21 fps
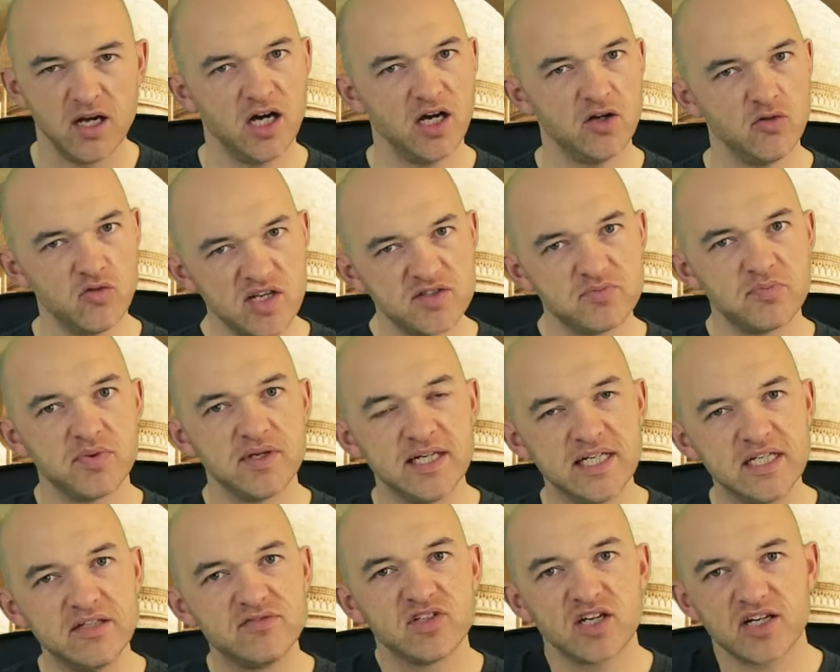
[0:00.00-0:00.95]
I always
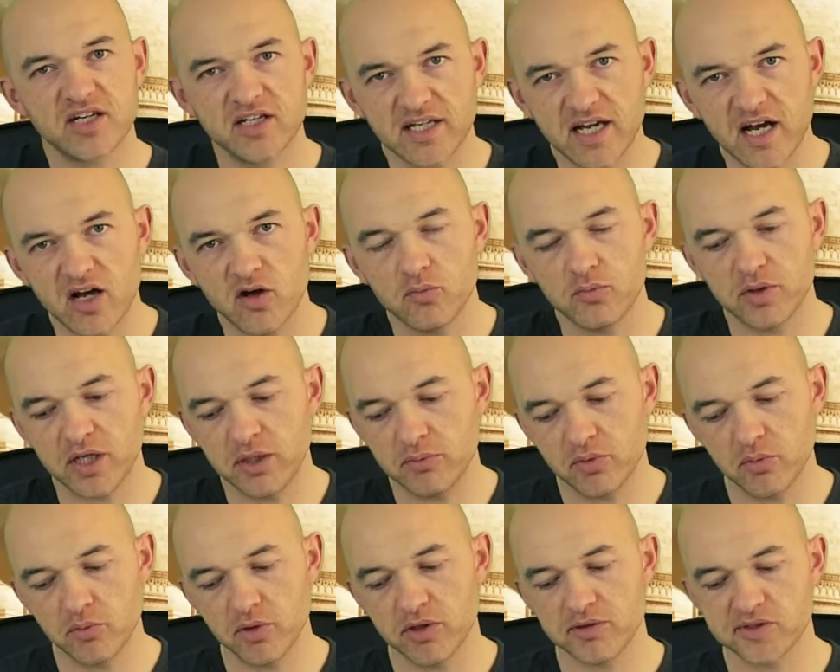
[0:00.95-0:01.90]
believed I could help
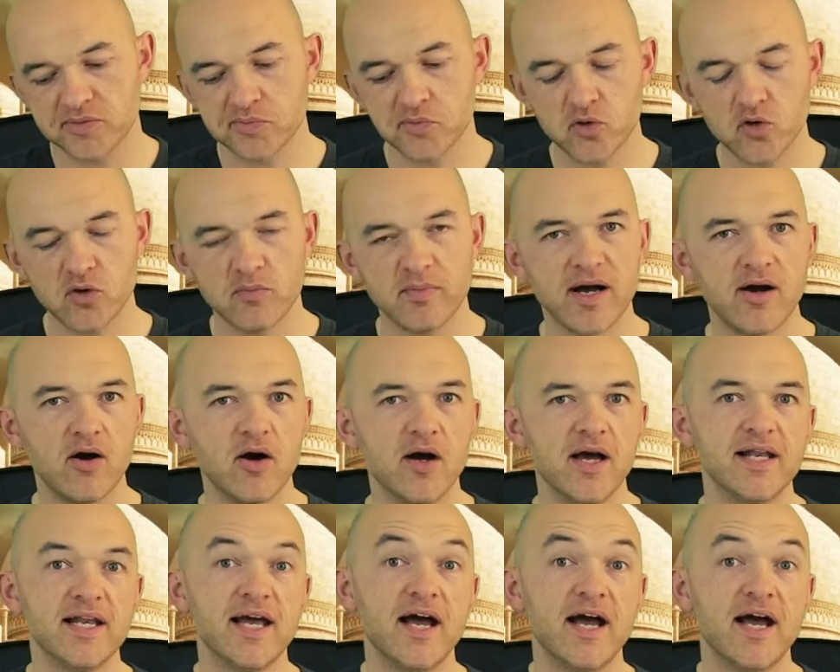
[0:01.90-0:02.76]
people, but it was more about